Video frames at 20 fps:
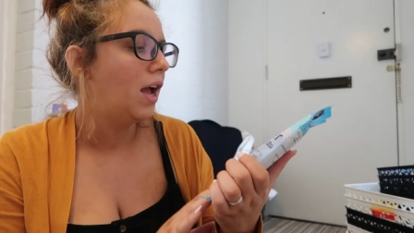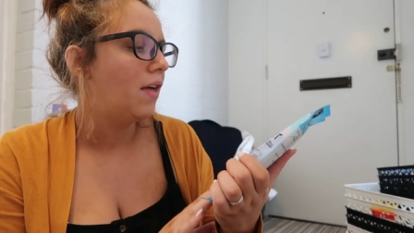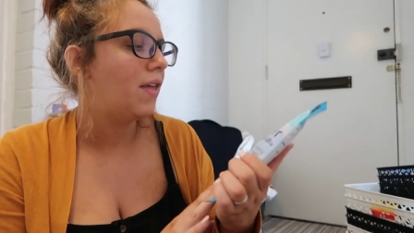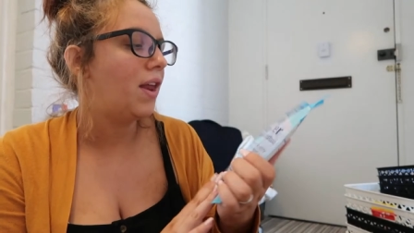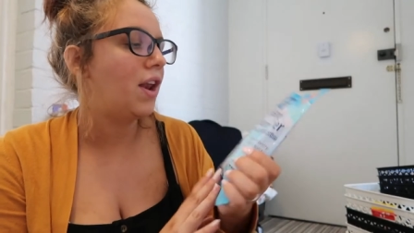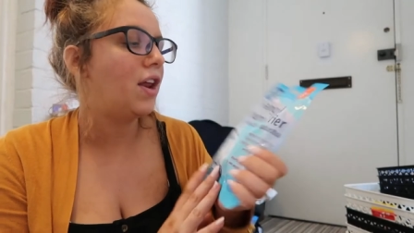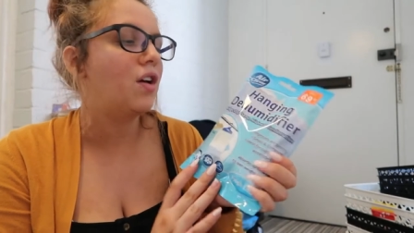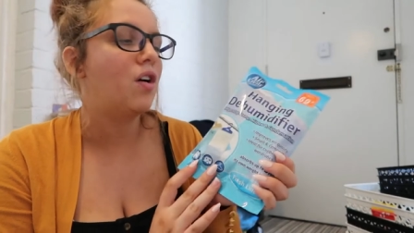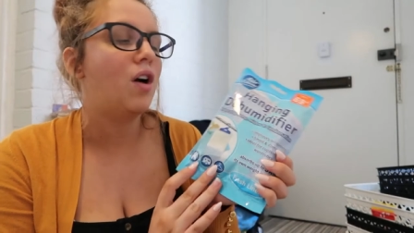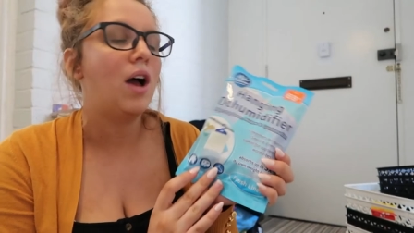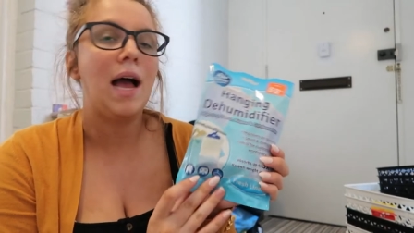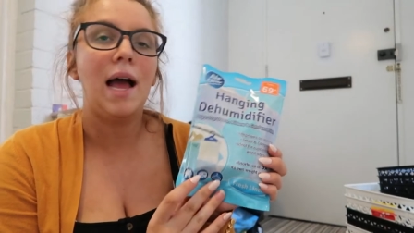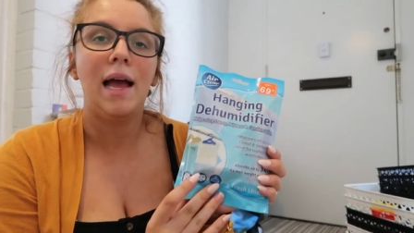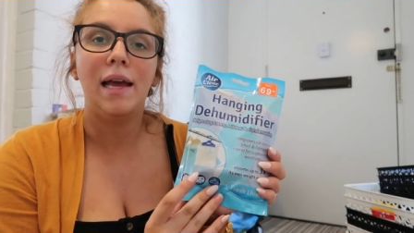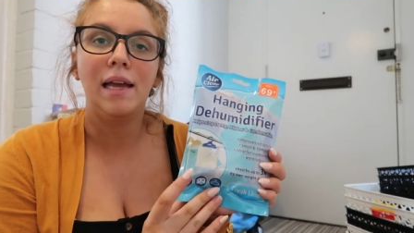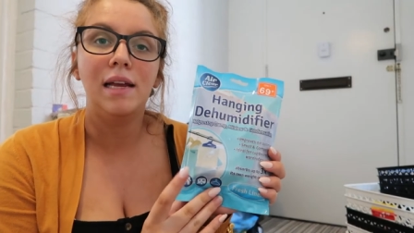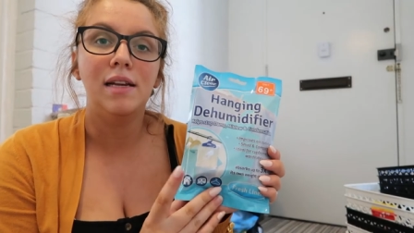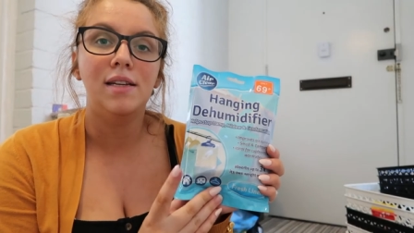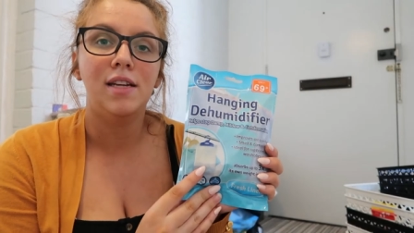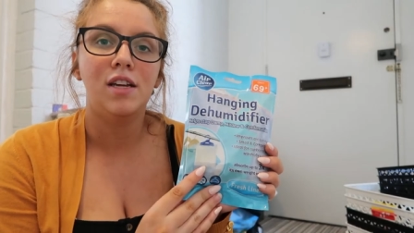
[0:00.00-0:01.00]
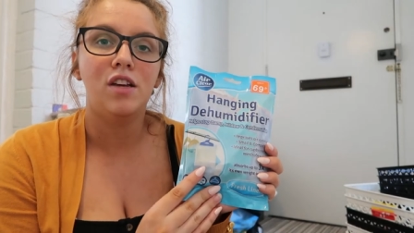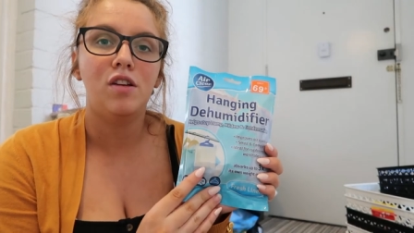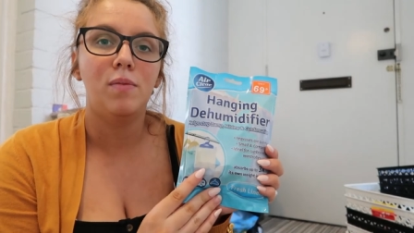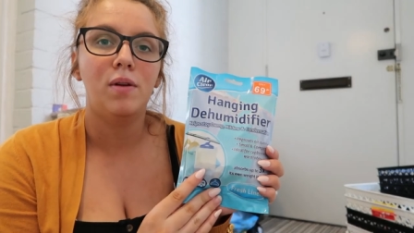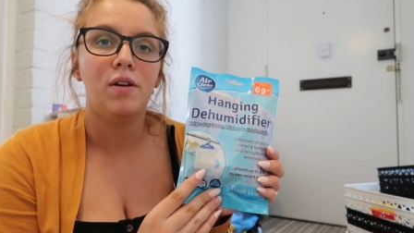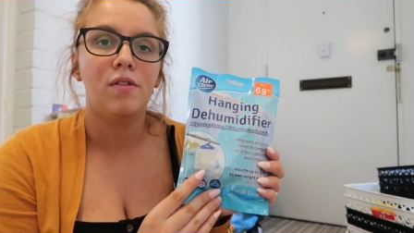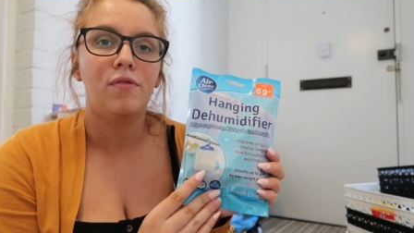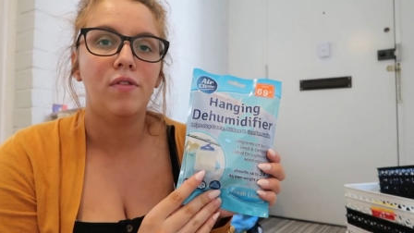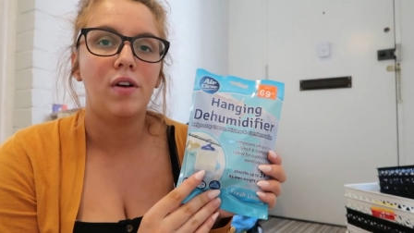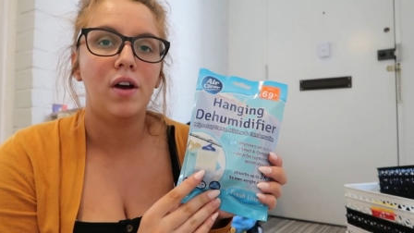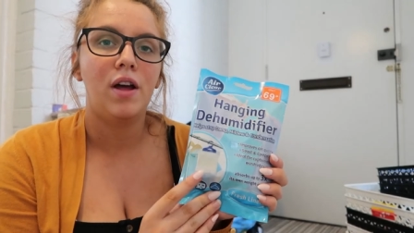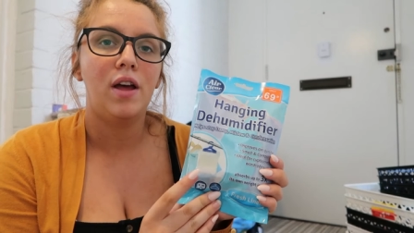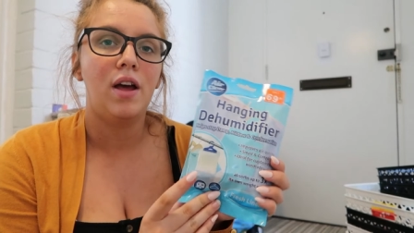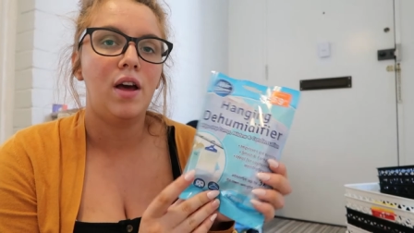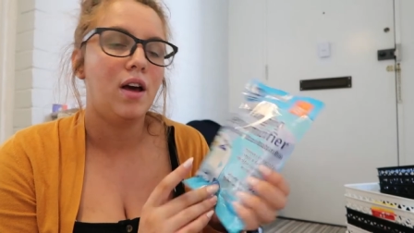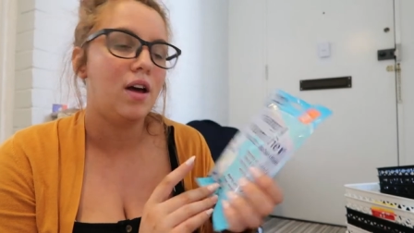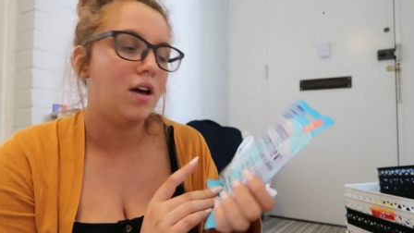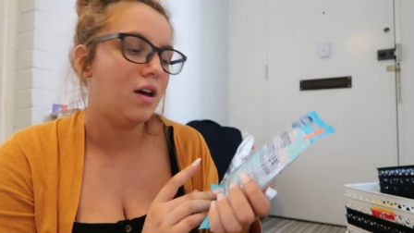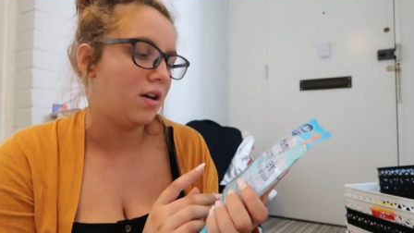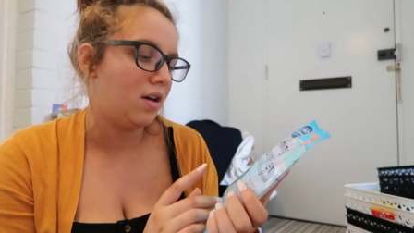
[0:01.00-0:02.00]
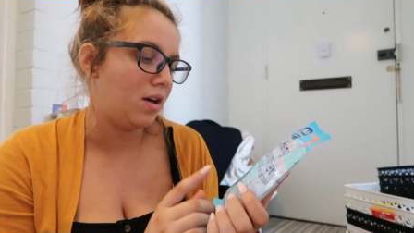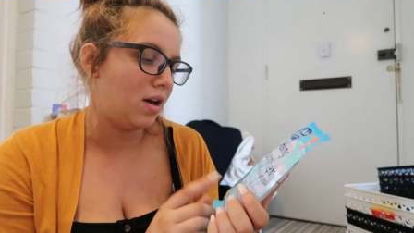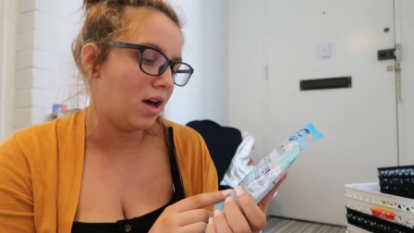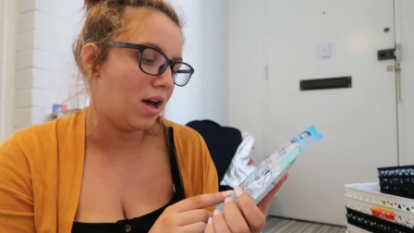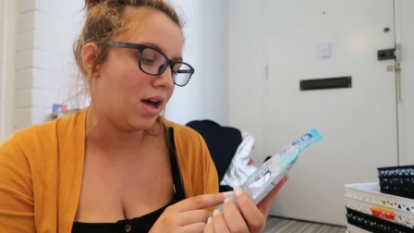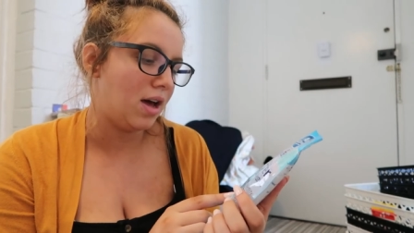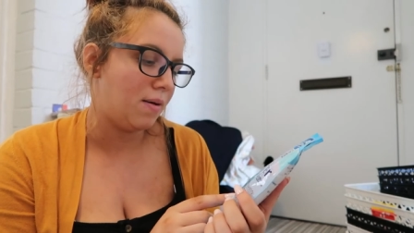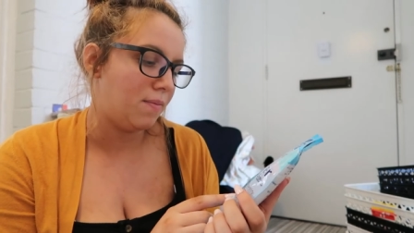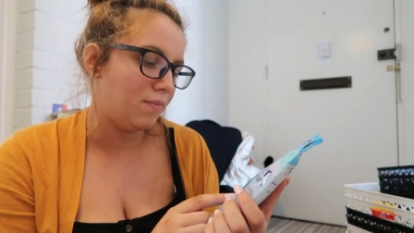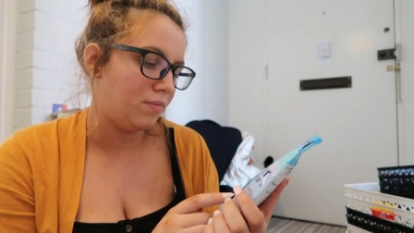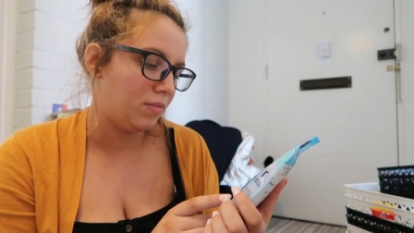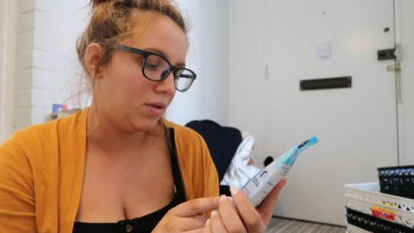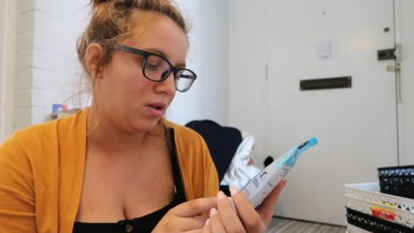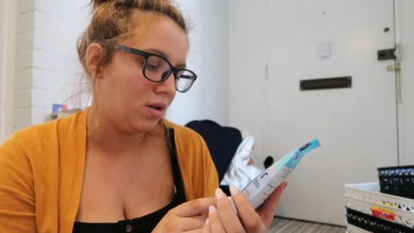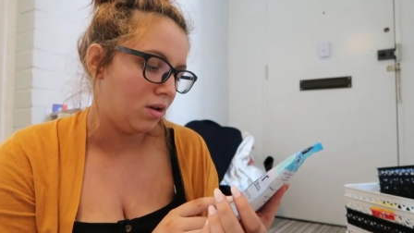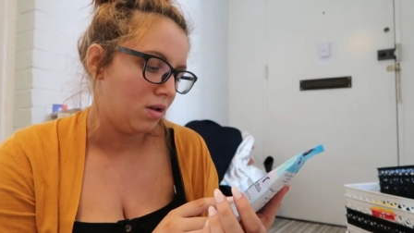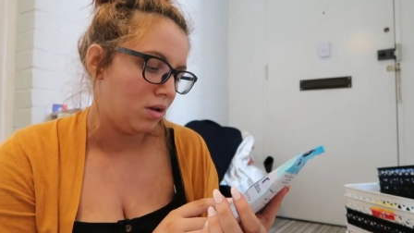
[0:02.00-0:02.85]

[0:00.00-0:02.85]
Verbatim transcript: Then I got a hanging dehumidifier. Um,